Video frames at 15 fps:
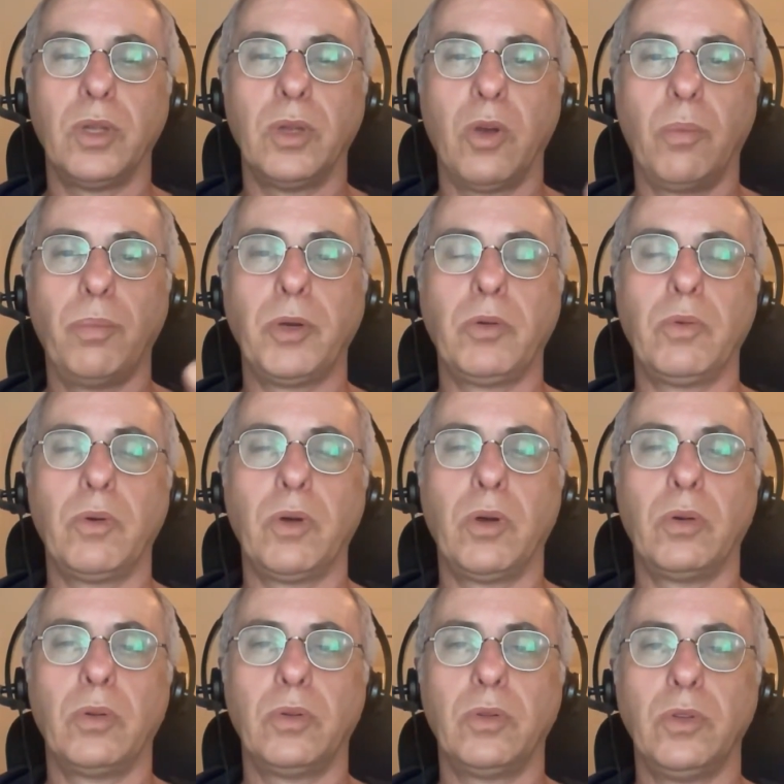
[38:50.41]
open
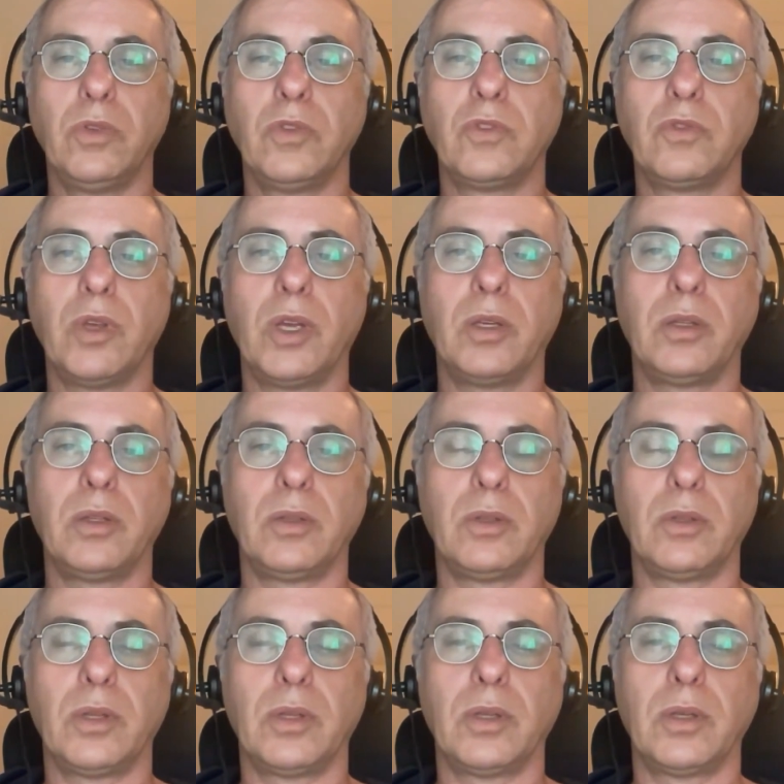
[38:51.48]
quote, ustrict,
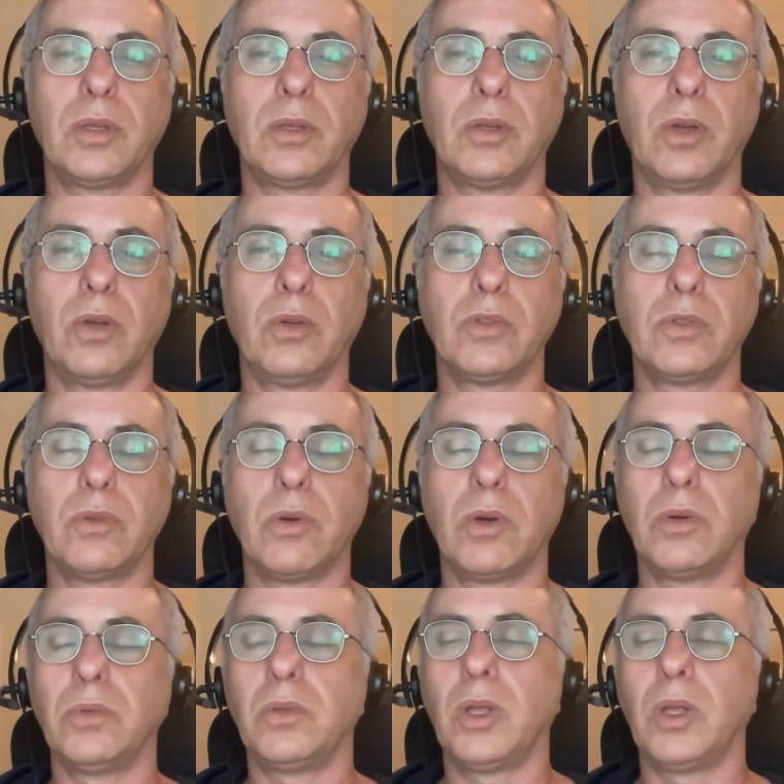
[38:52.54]
close quote.